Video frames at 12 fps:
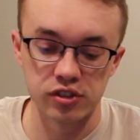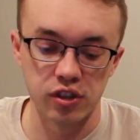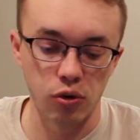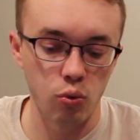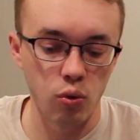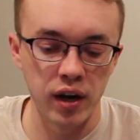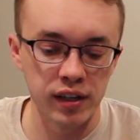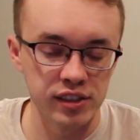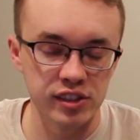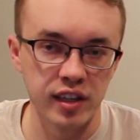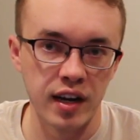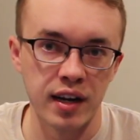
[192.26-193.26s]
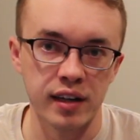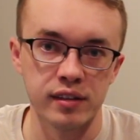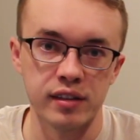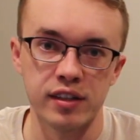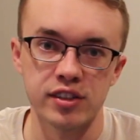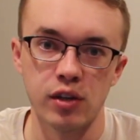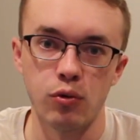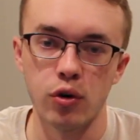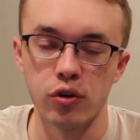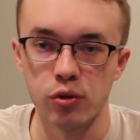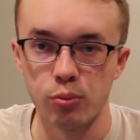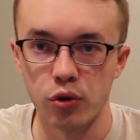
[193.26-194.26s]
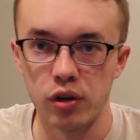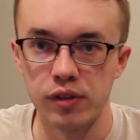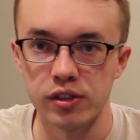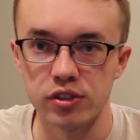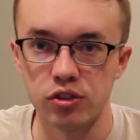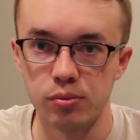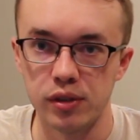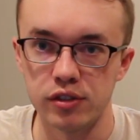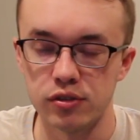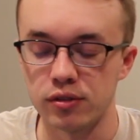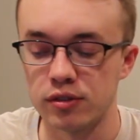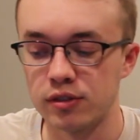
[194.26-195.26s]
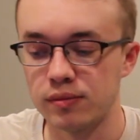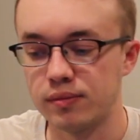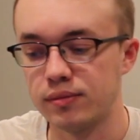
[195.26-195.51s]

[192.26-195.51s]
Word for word: just not quite as tight as they were in the previous two pictures.